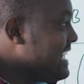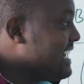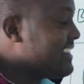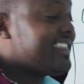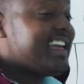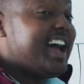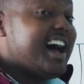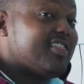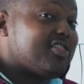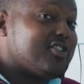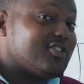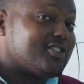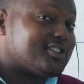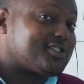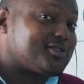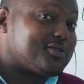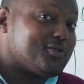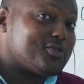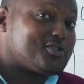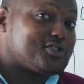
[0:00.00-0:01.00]
that there are
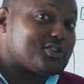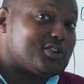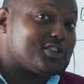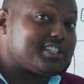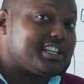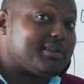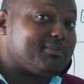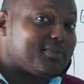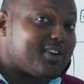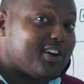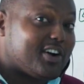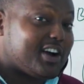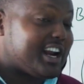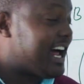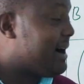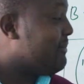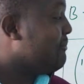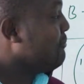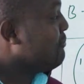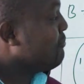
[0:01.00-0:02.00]
those who chose the
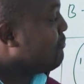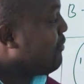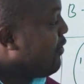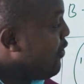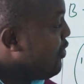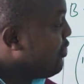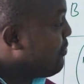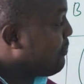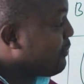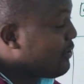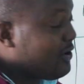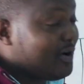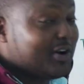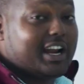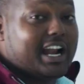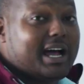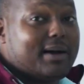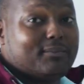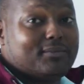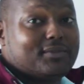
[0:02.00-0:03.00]
program, both
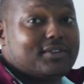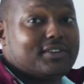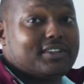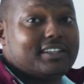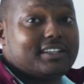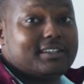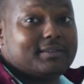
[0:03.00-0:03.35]
programs.